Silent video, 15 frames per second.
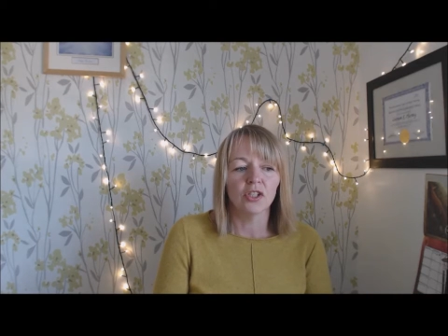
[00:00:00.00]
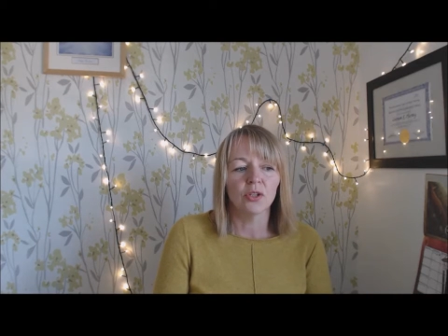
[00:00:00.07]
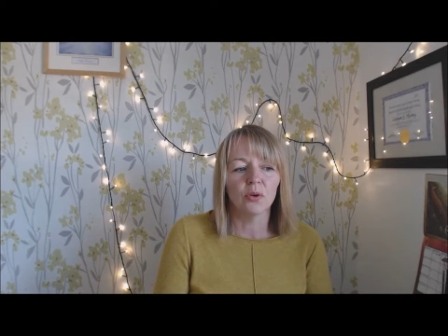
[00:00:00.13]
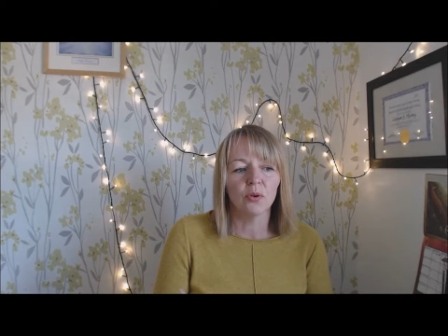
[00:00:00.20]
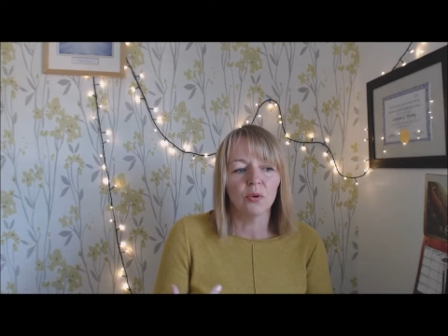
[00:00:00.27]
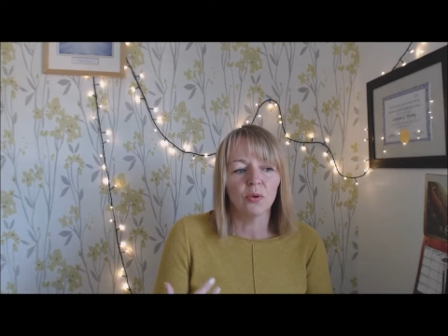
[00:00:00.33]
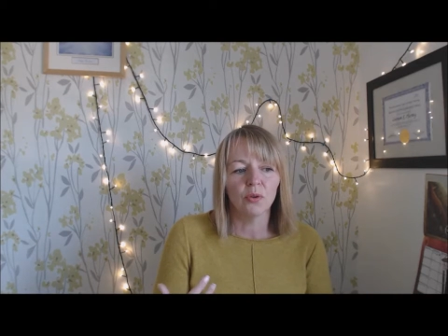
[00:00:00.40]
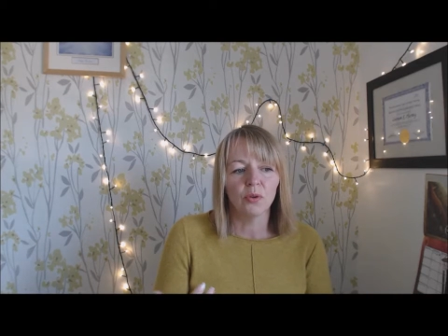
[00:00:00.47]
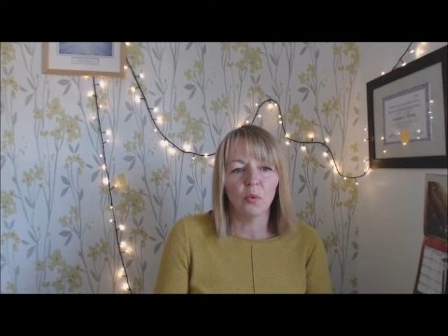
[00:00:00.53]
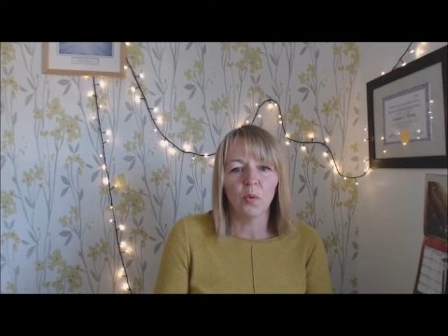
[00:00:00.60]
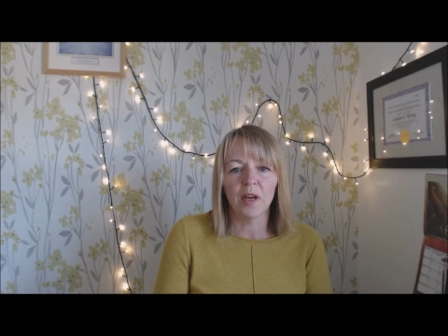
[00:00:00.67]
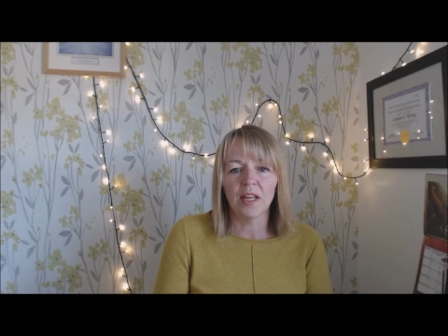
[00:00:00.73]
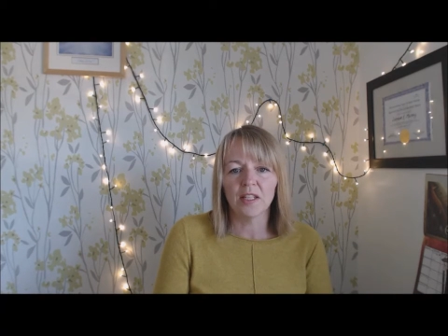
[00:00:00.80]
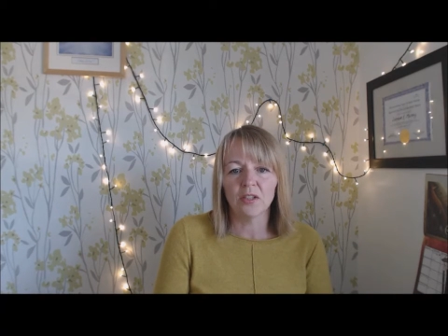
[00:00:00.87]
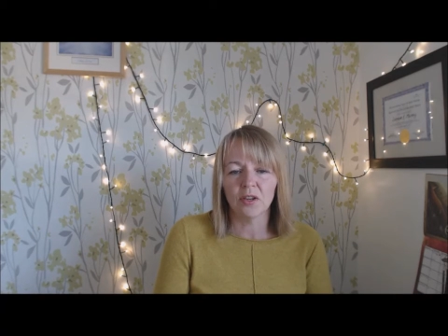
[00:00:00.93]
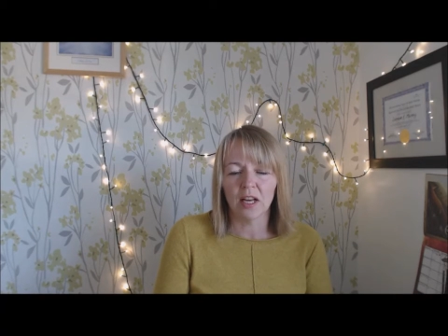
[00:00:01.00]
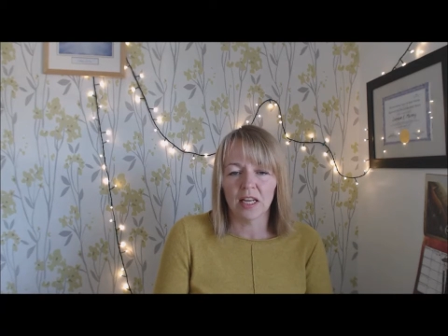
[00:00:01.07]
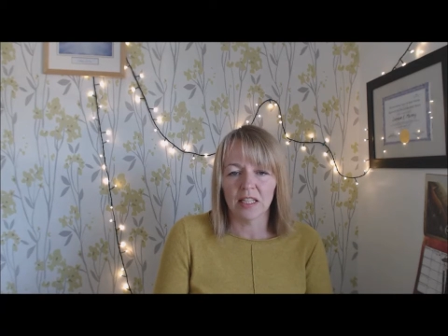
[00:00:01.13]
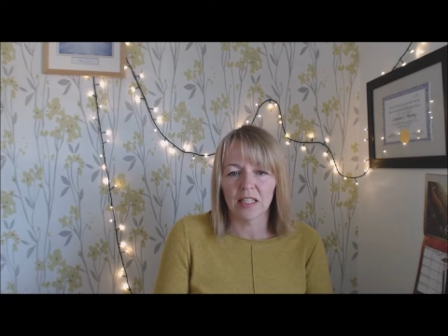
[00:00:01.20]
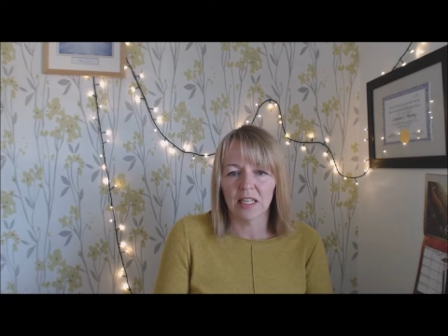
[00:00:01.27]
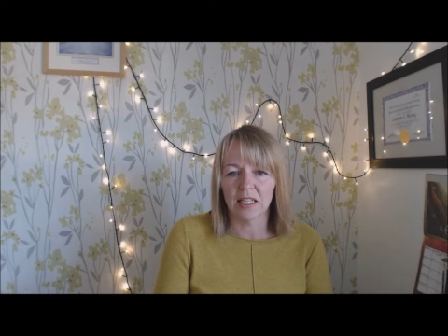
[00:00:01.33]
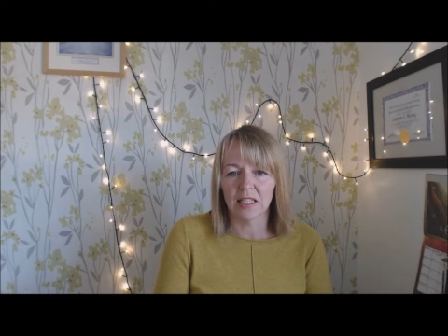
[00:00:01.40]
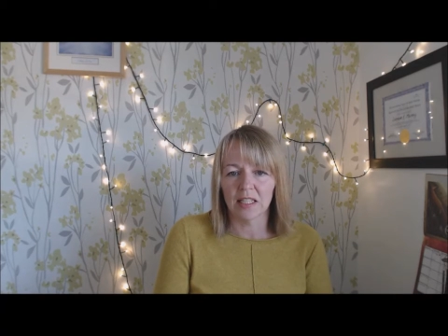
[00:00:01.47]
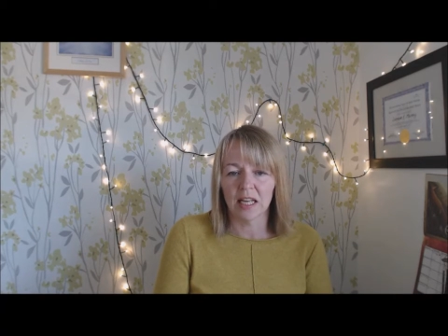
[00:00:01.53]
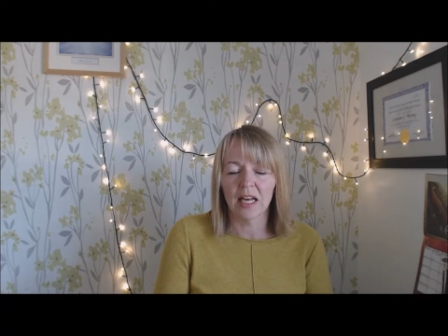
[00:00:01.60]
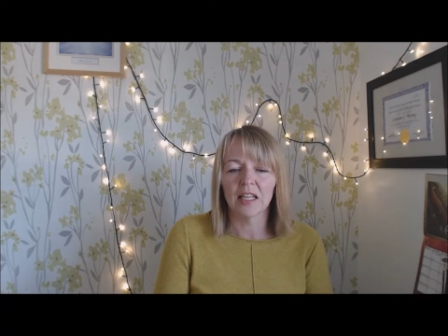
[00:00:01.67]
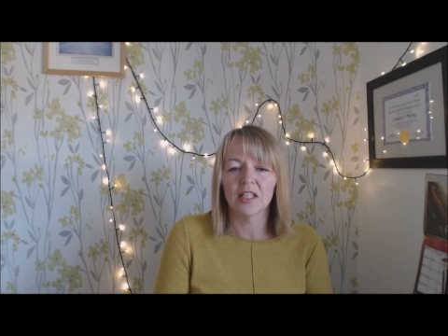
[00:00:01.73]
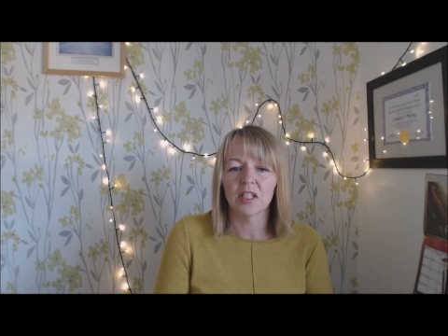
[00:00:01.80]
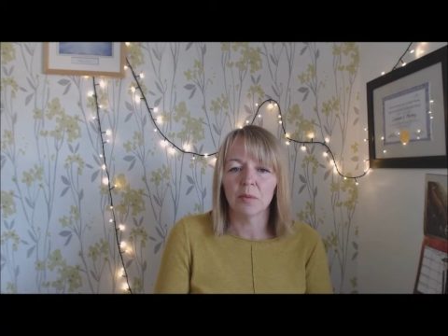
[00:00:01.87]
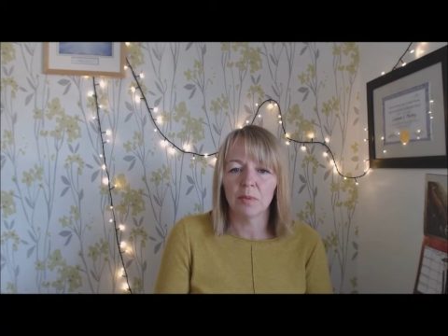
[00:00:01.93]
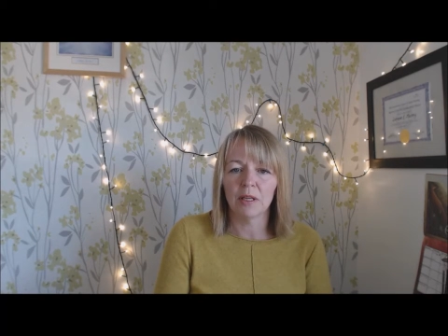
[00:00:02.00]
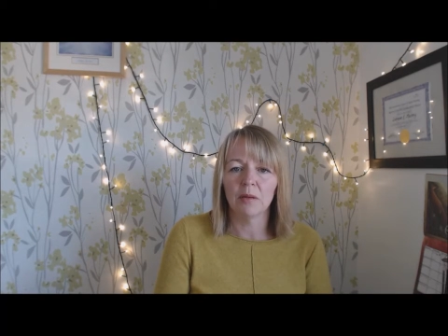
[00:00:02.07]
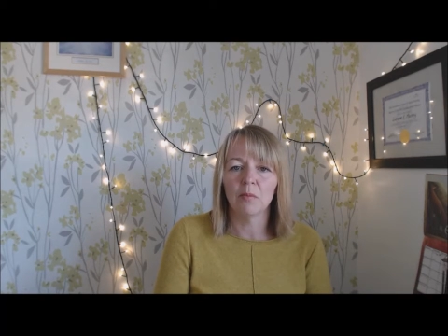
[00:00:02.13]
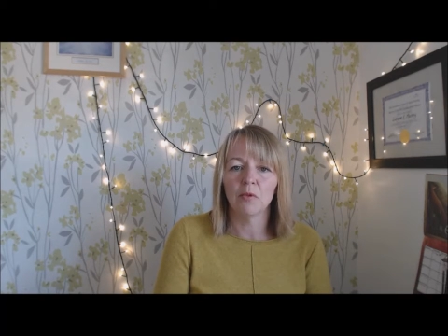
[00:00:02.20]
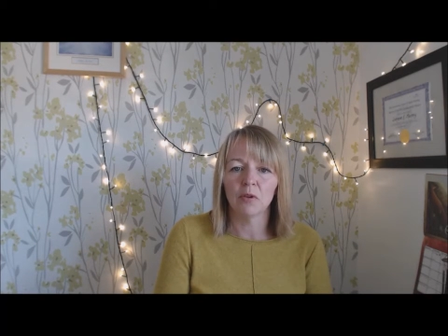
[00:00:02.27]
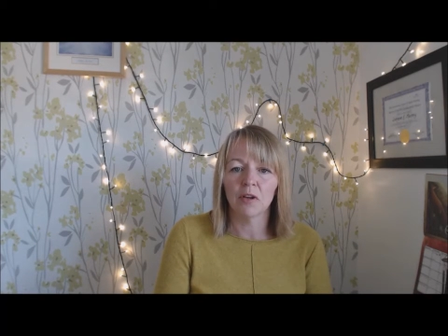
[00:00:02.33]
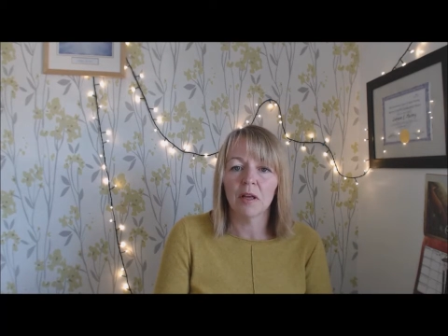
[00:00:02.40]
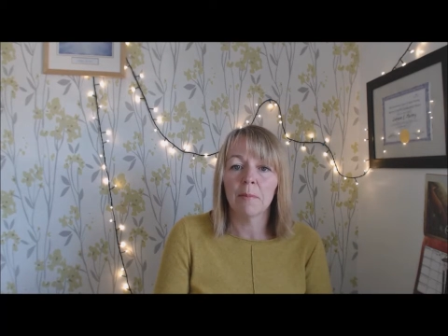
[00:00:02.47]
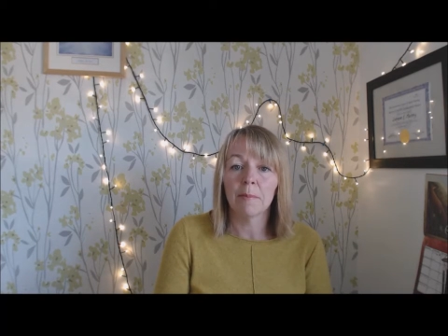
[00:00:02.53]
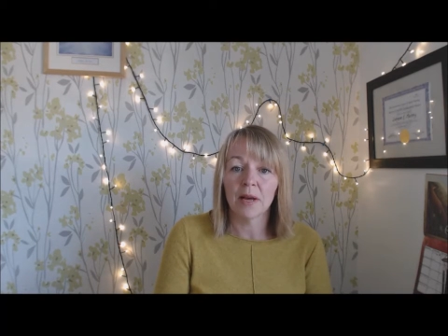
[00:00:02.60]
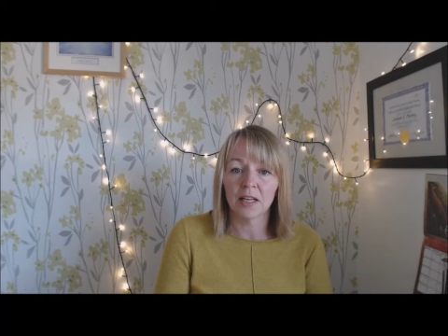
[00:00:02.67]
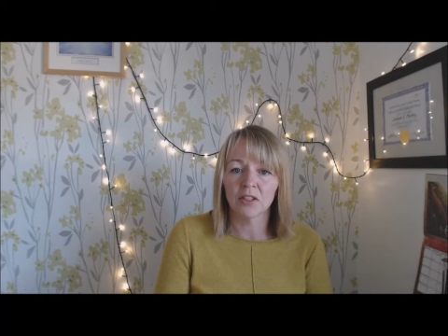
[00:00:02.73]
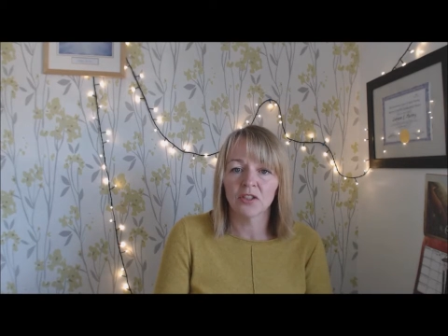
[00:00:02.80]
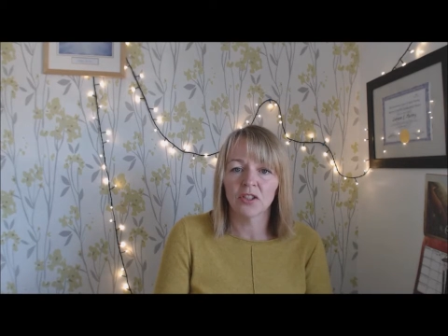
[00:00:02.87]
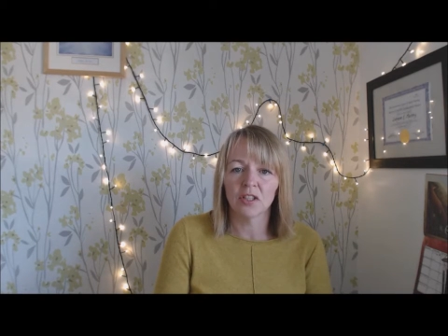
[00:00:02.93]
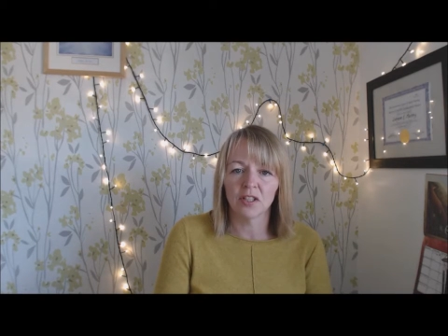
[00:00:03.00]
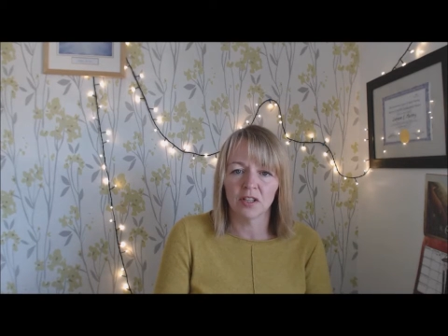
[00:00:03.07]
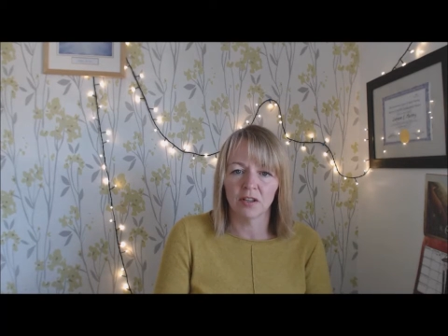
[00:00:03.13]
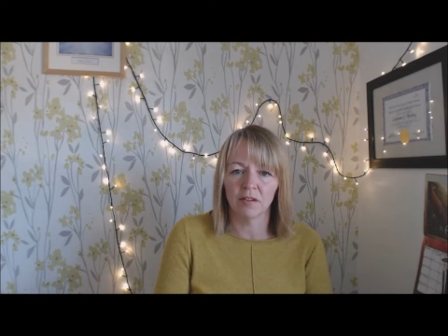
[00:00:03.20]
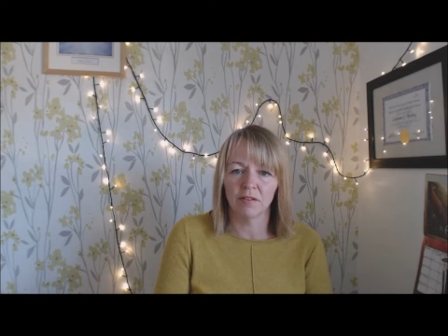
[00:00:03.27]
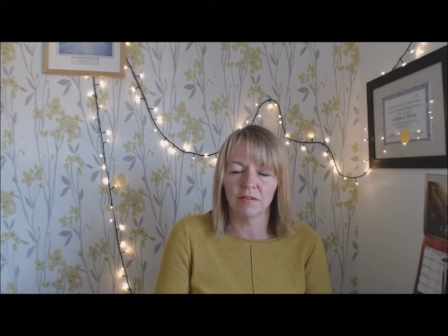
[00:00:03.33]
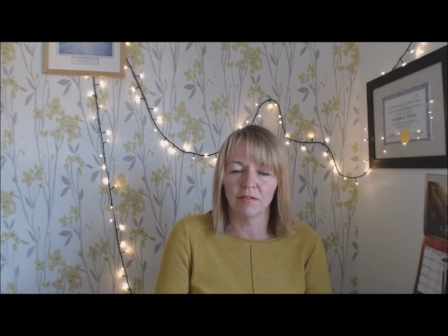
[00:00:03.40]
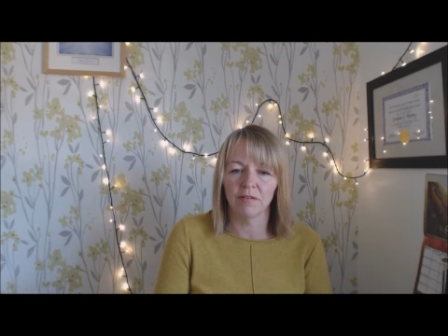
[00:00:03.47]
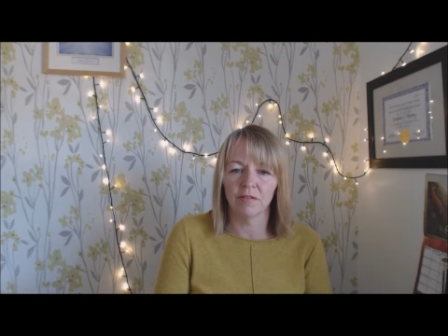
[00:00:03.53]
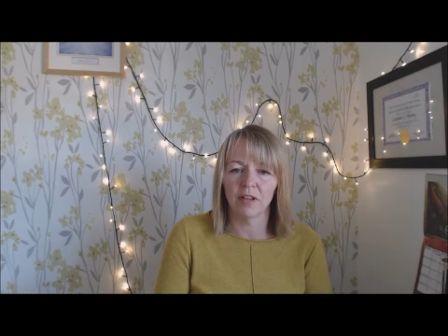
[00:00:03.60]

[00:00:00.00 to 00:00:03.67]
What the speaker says: So the way to access that is to be more imaginative,